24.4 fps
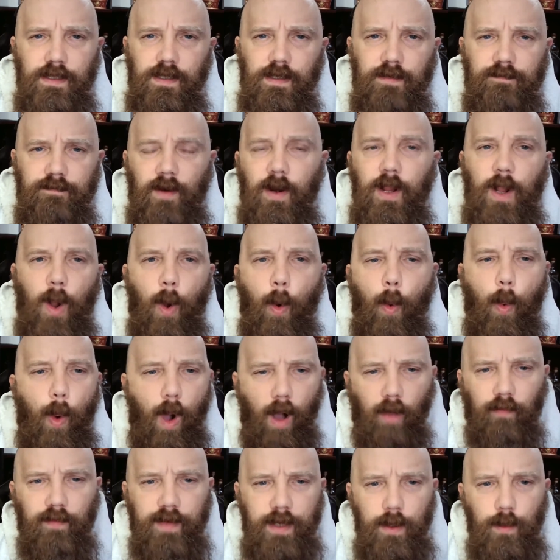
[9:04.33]
very
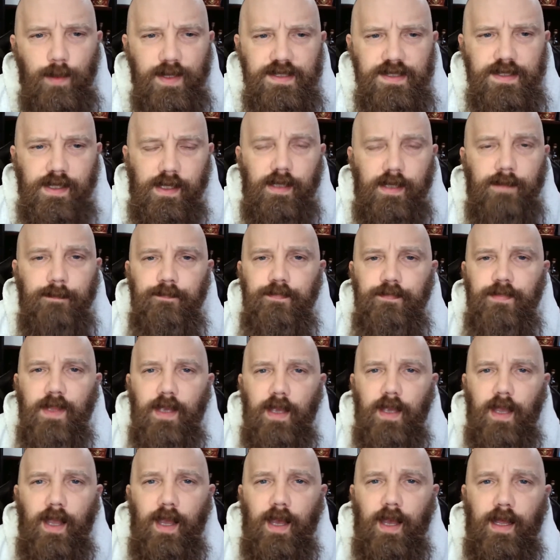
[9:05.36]
quality whiskey.
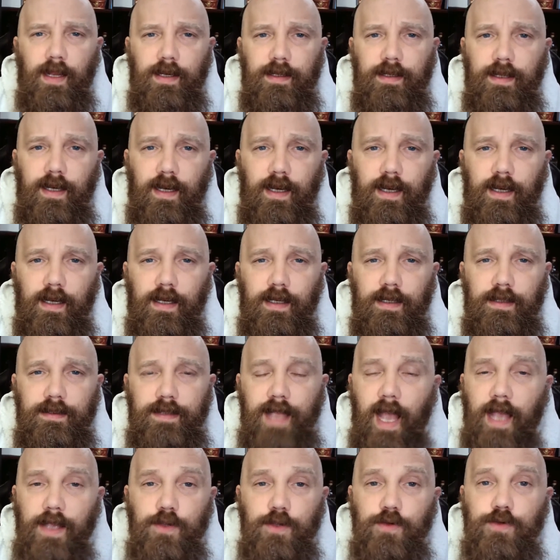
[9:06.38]
And
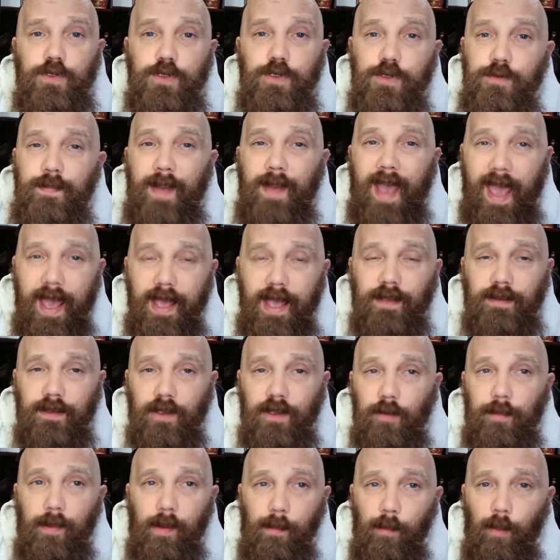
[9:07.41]
you do pay a
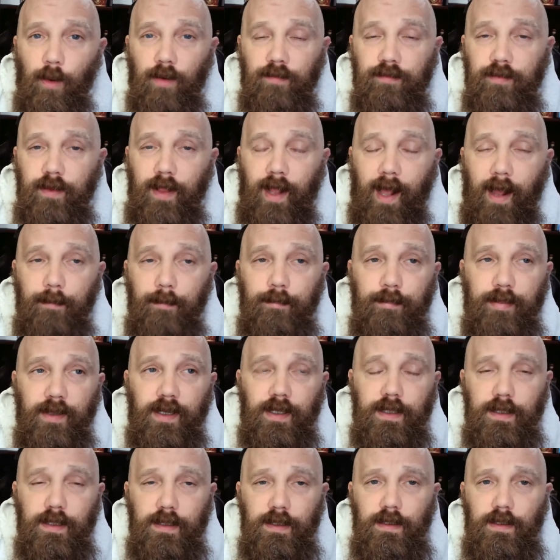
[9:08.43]
little bit more for that.
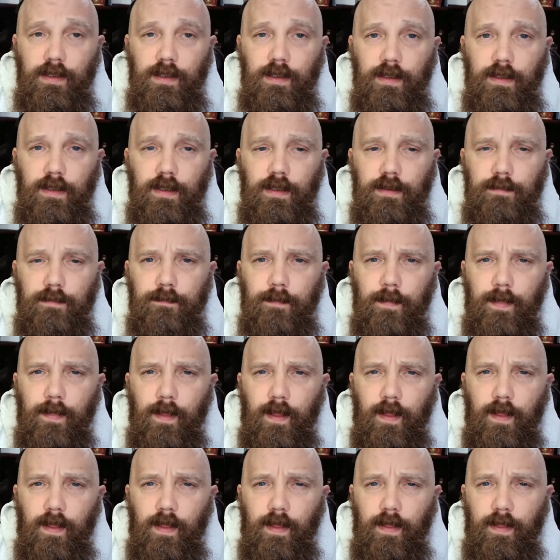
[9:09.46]
But
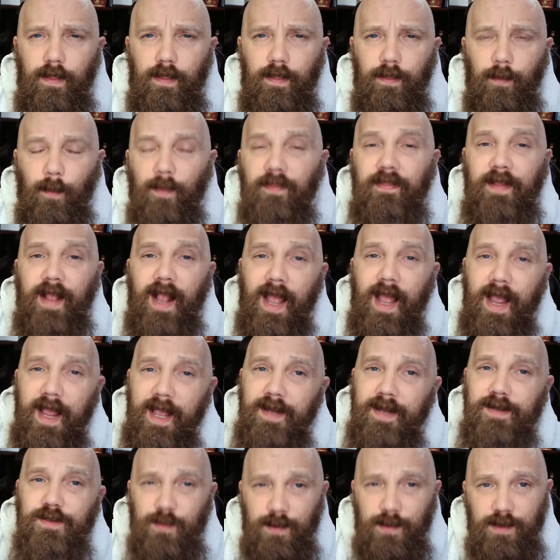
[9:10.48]
the one thing I
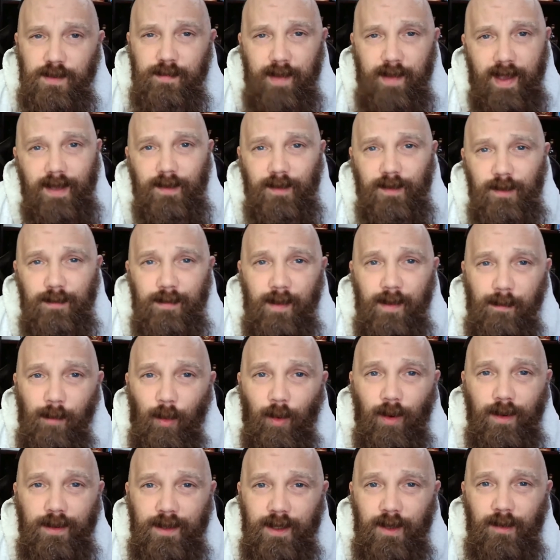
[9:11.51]
hate is when you pay a little bit
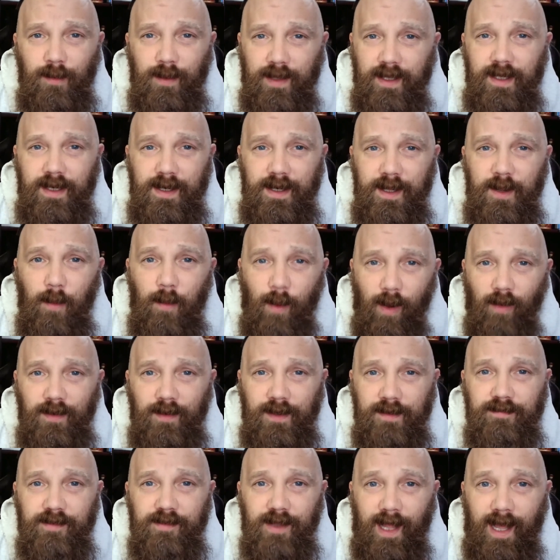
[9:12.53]
more and you don't get any
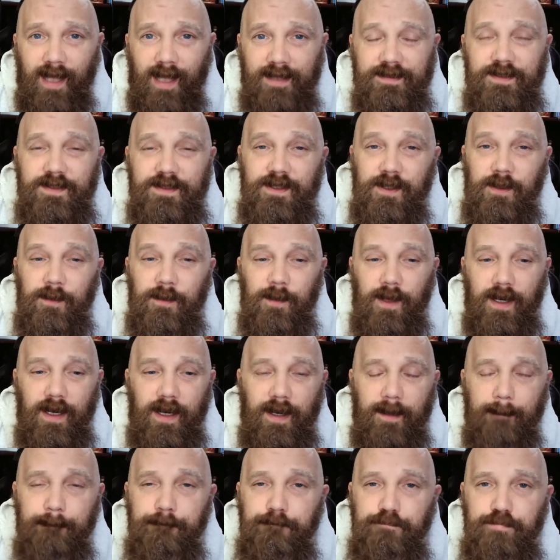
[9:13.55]
quality for that. So
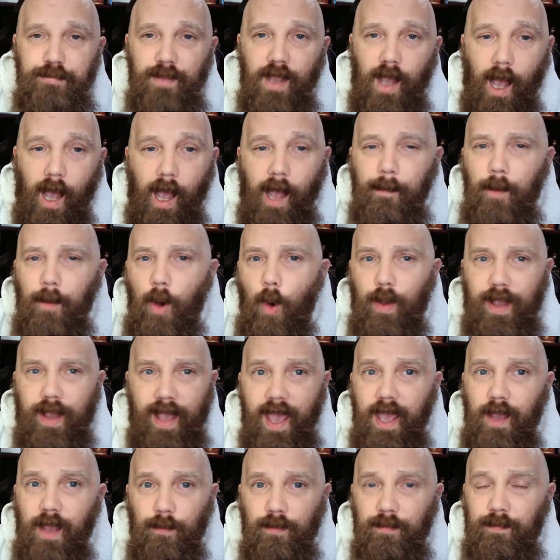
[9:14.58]
I'm
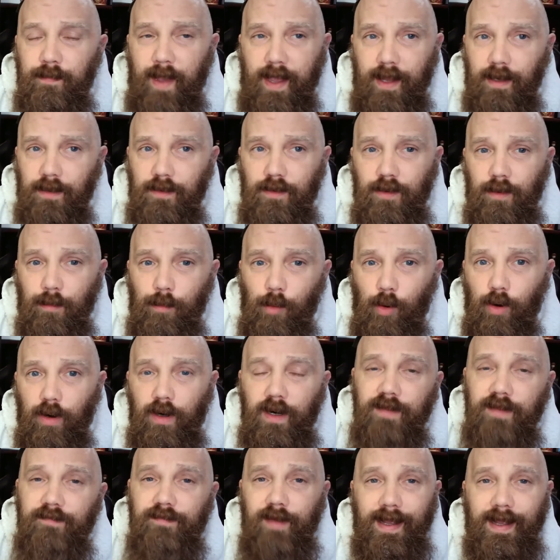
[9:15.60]
okay with paying a little
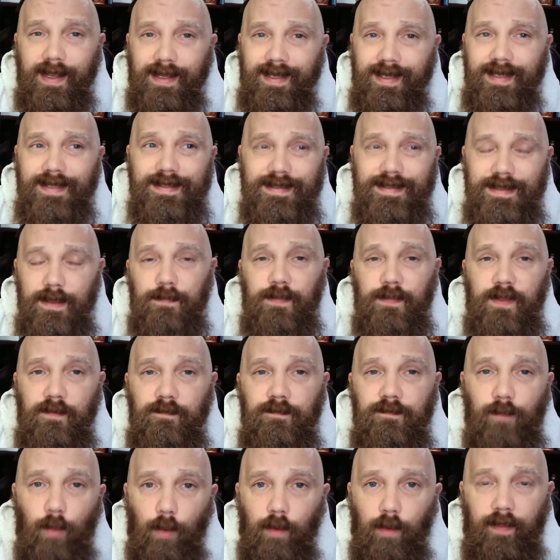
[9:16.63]
more if I get
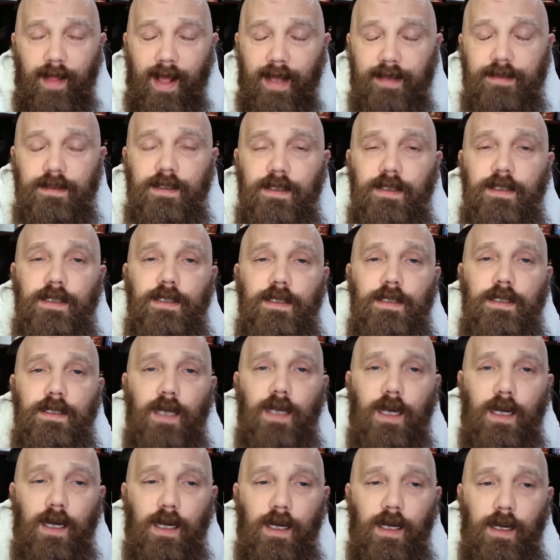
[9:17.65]
something for that.
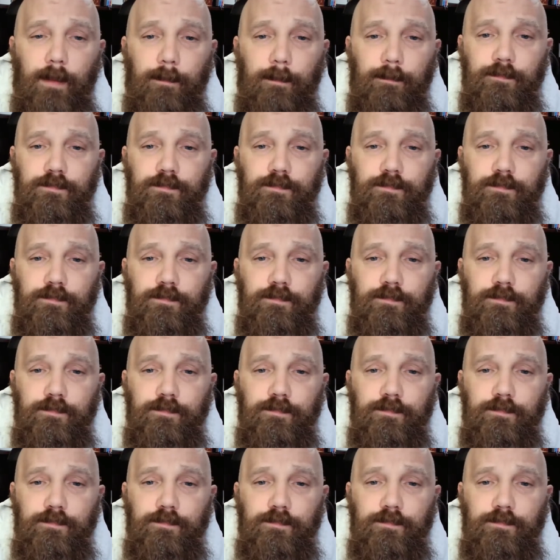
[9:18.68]
I